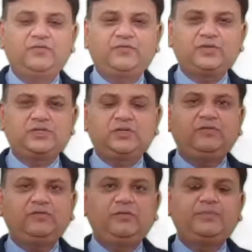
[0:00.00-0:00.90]
first of
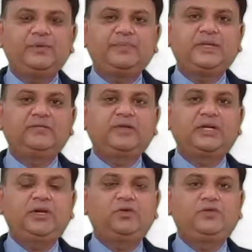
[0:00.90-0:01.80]
all, we'll prepare the
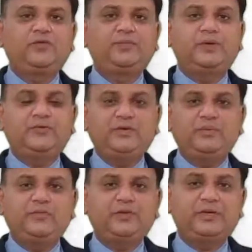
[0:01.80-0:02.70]
working note for profit
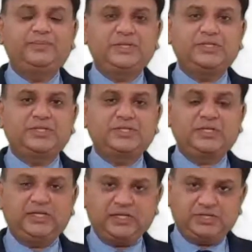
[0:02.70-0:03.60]
before depreciation
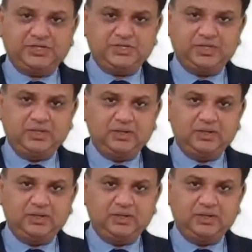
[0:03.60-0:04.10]
and taxation,